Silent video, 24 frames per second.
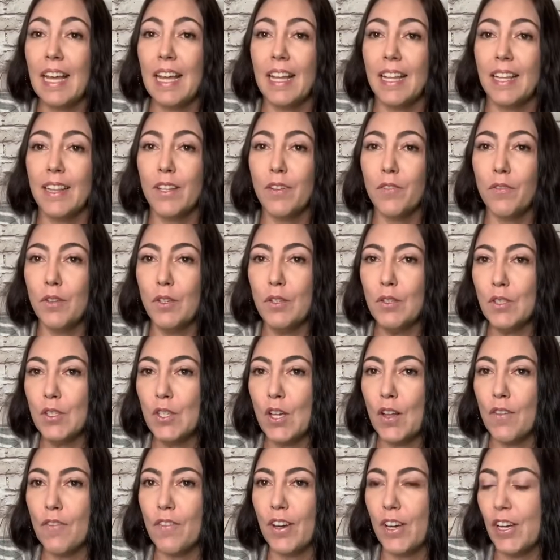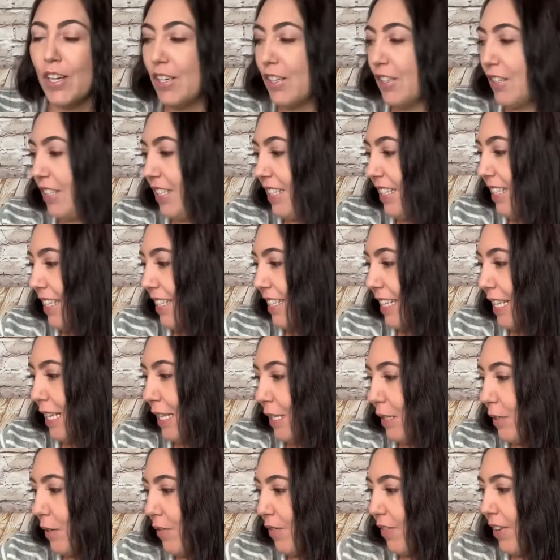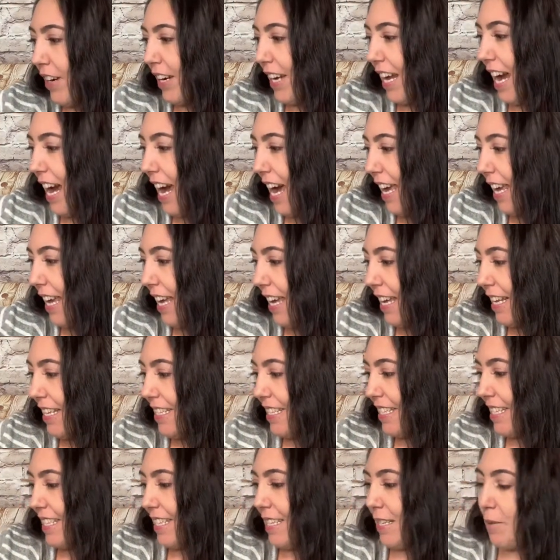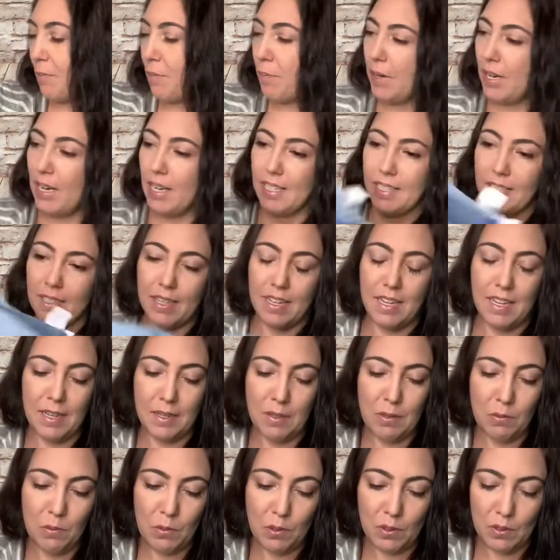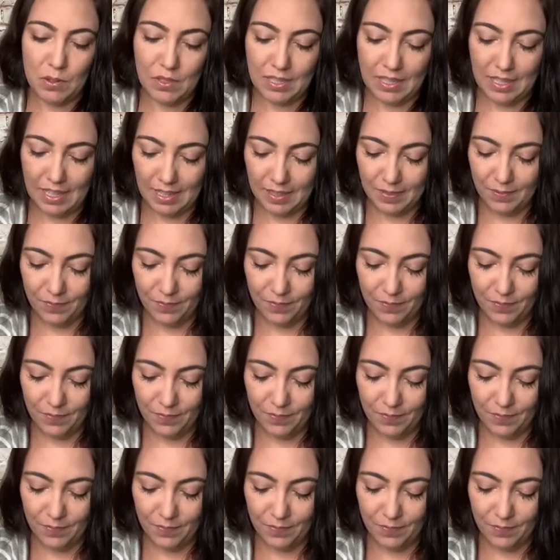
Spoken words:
The view is not very good. It doesn't look very high end, but we'll see.